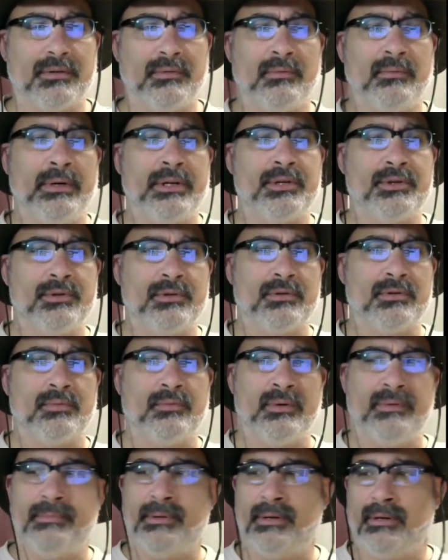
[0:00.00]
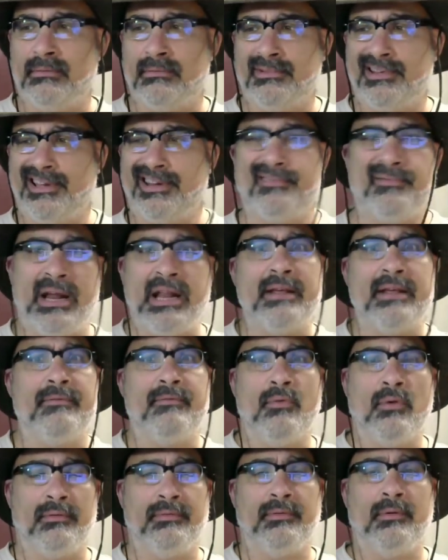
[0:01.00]
which we've been kind of waiting
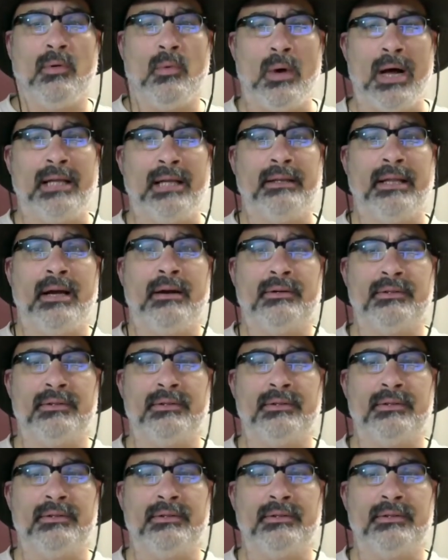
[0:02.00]
for a while now.